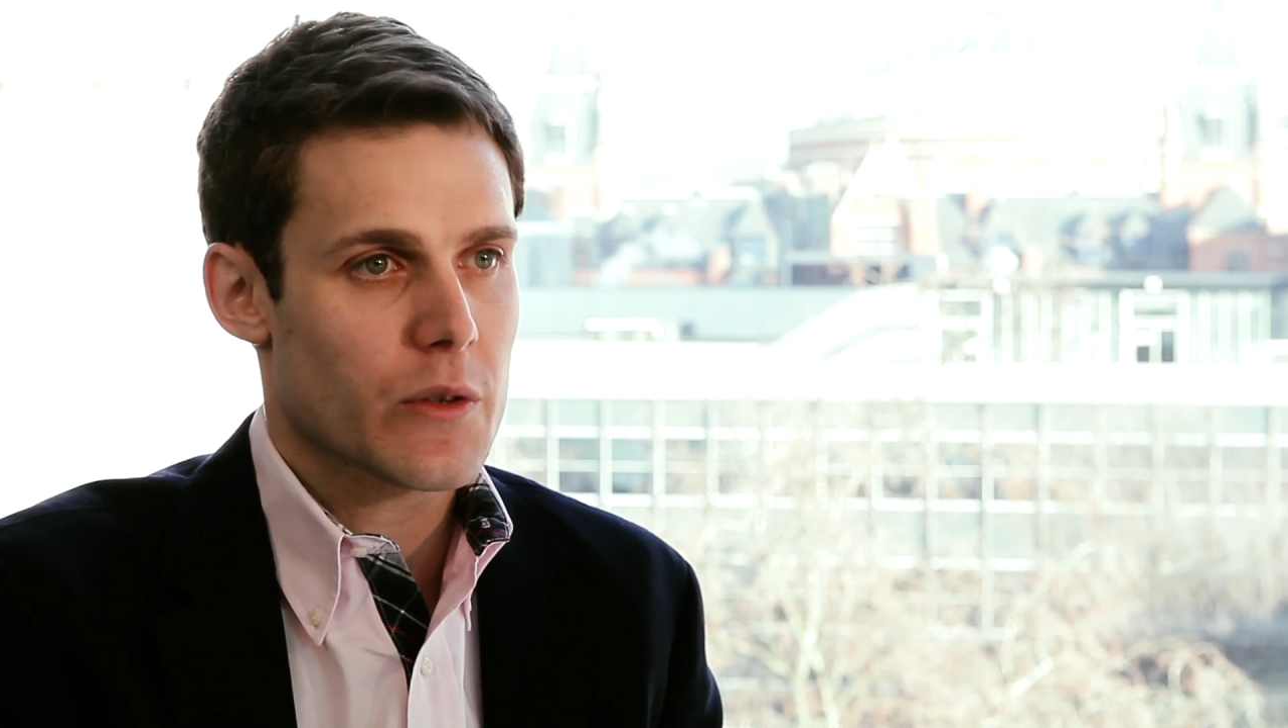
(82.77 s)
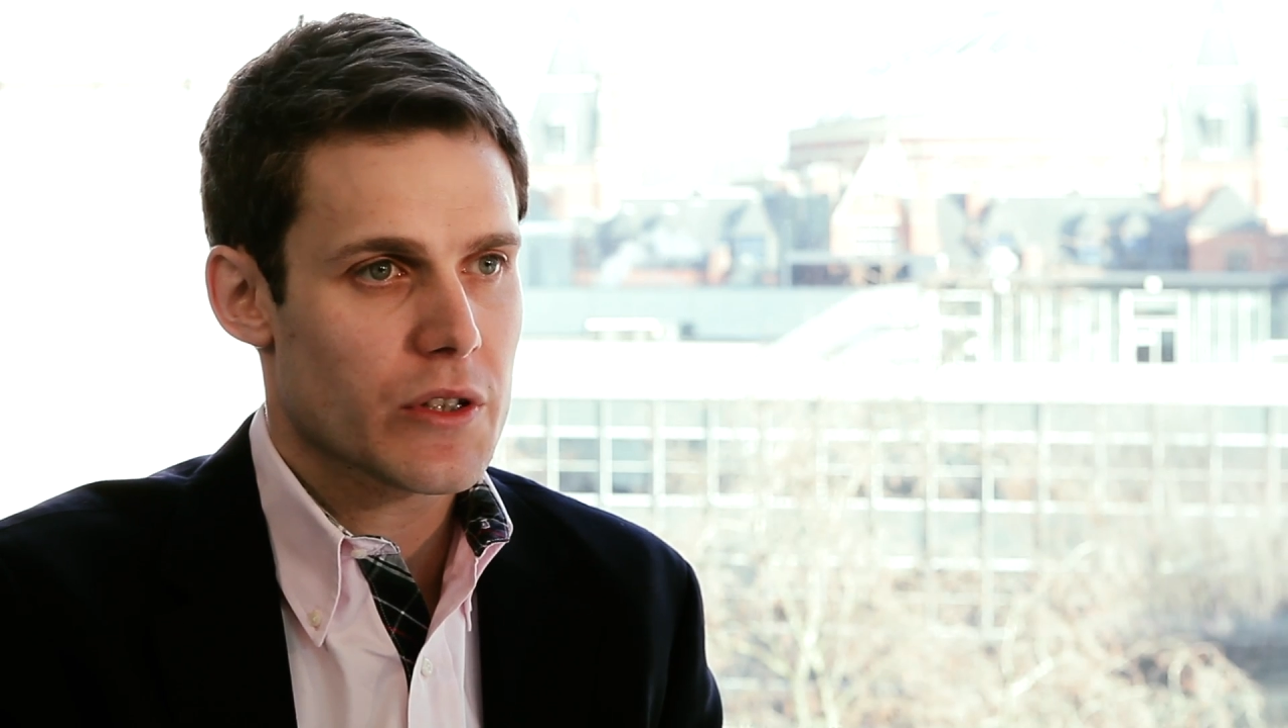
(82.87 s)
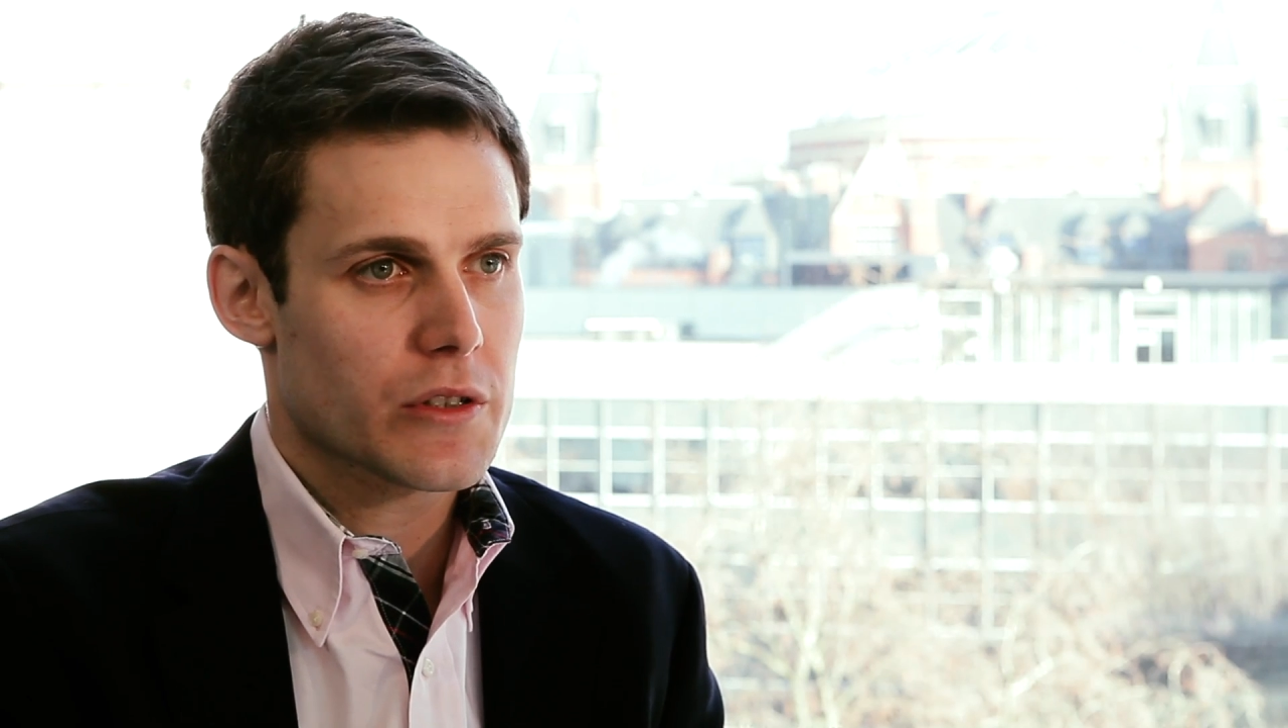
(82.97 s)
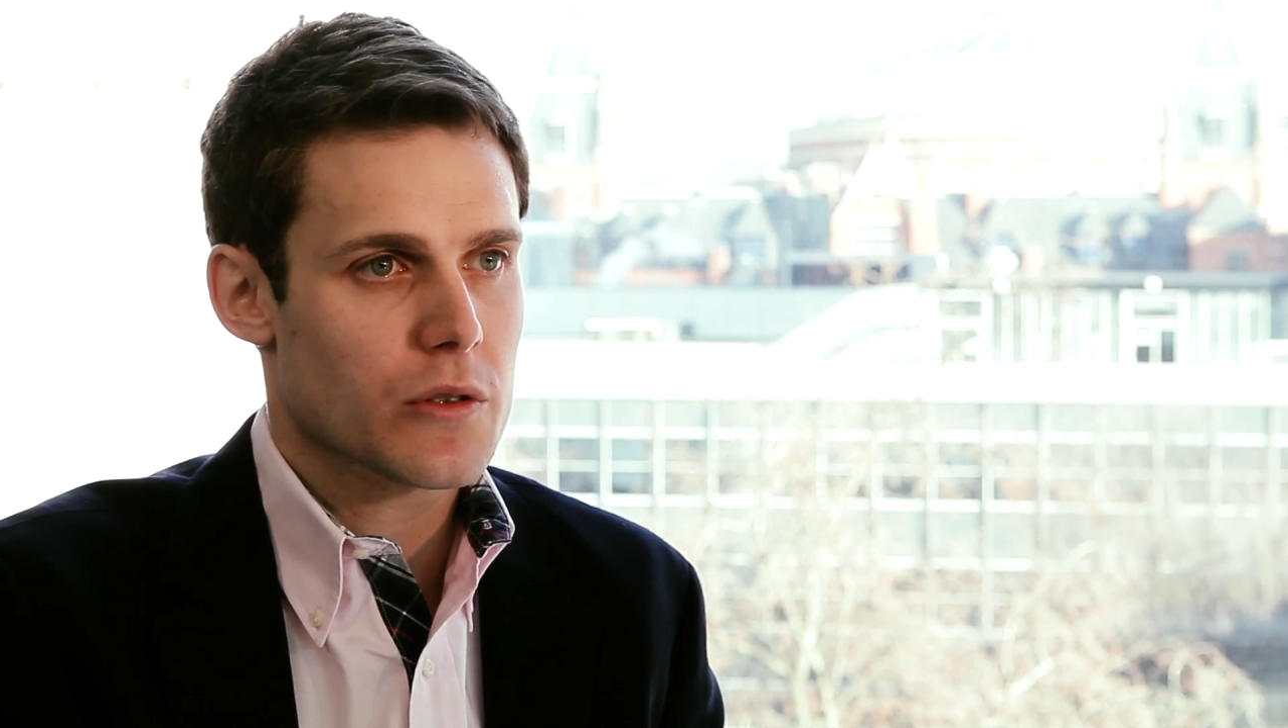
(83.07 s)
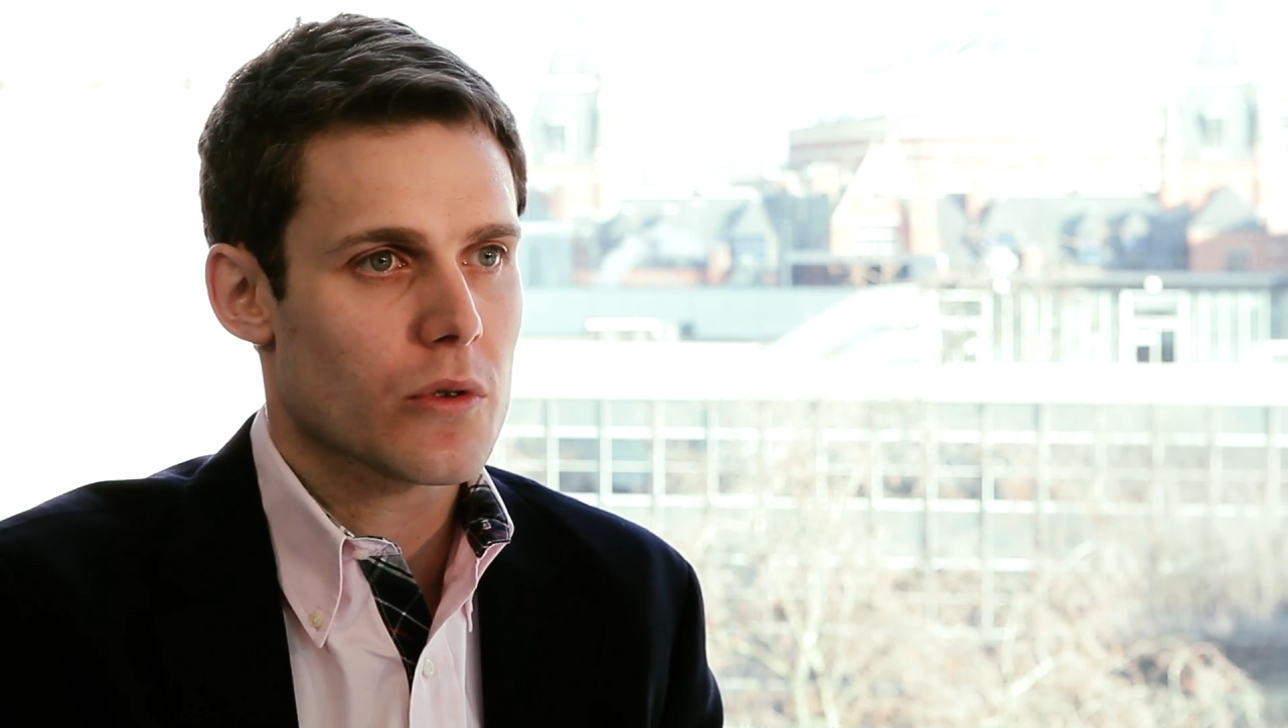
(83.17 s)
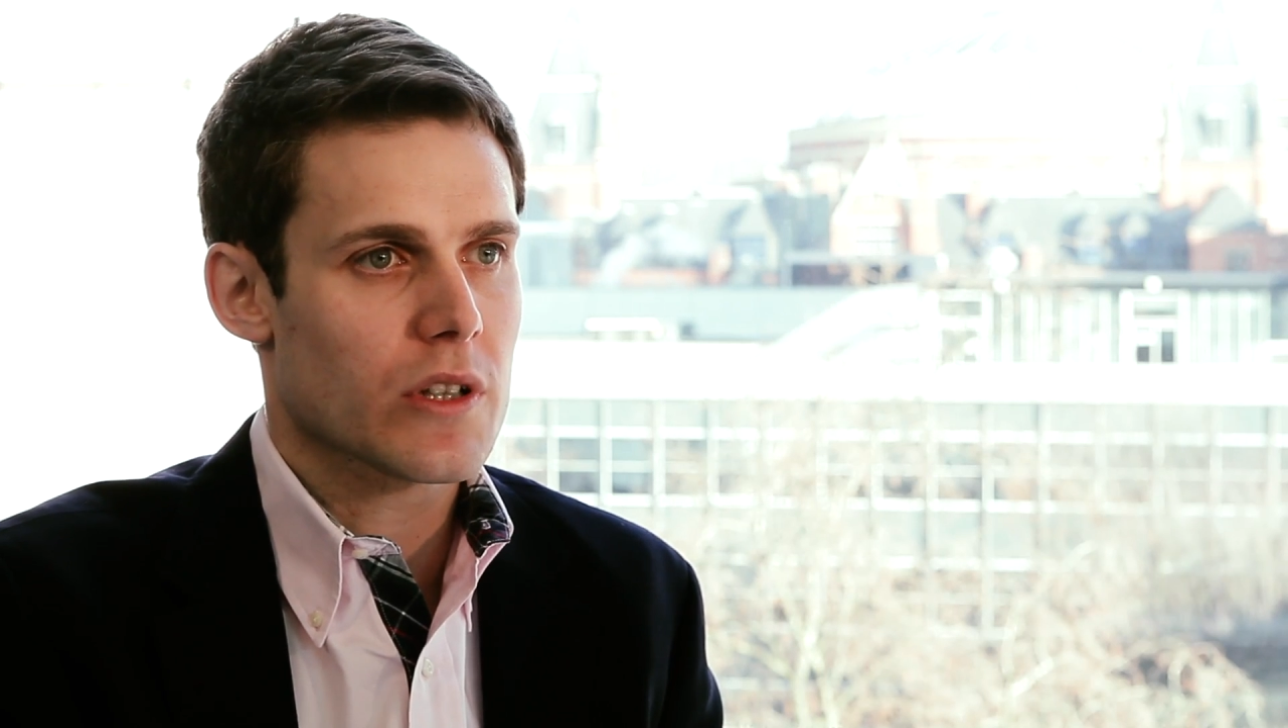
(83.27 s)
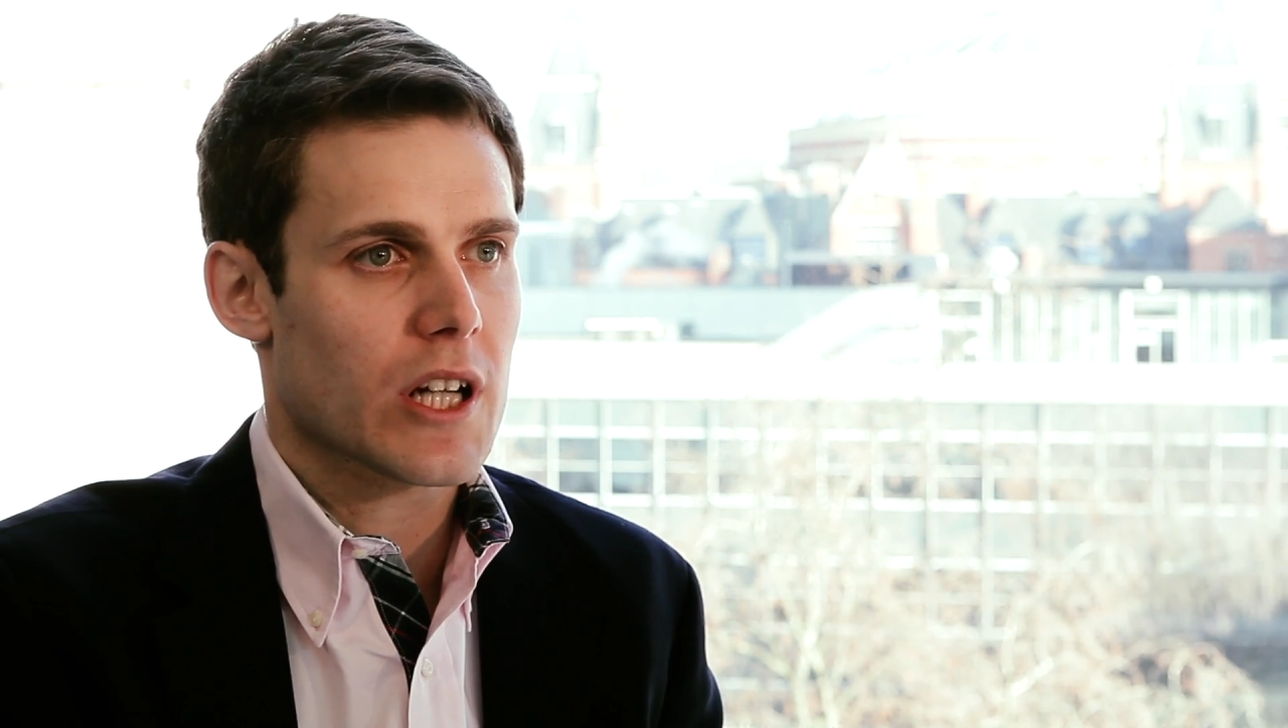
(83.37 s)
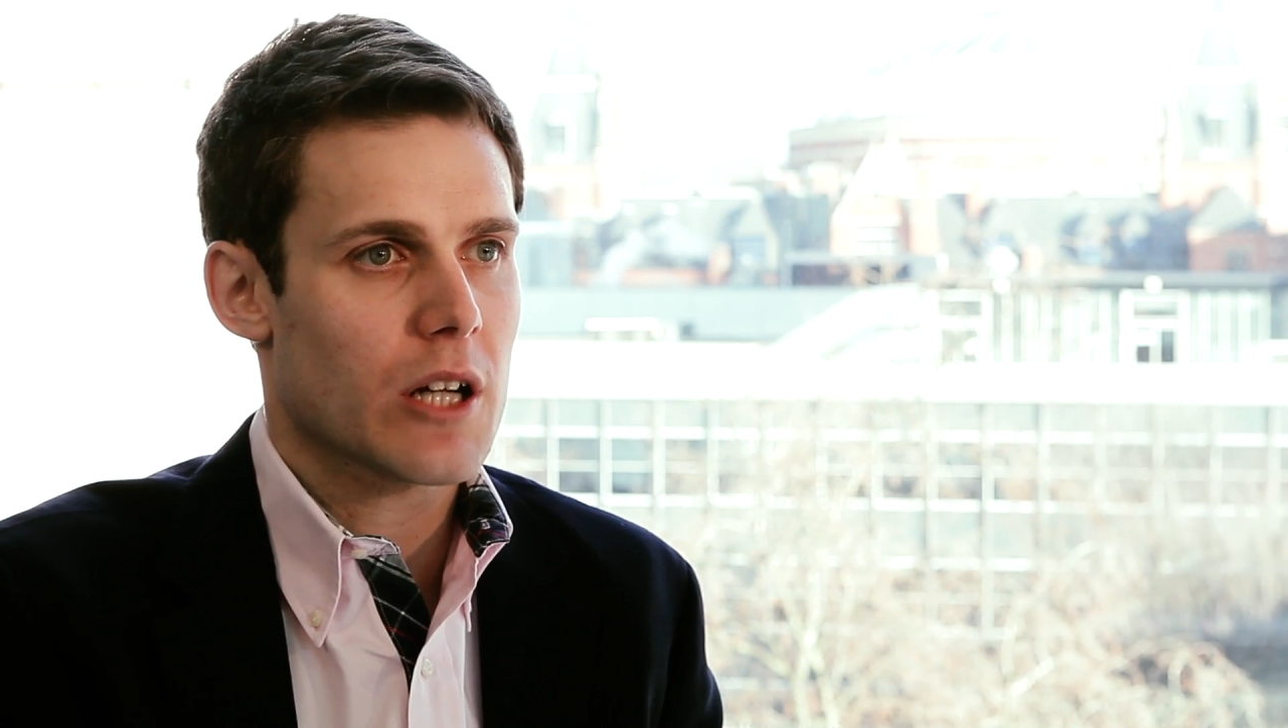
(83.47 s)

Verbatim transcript: discordant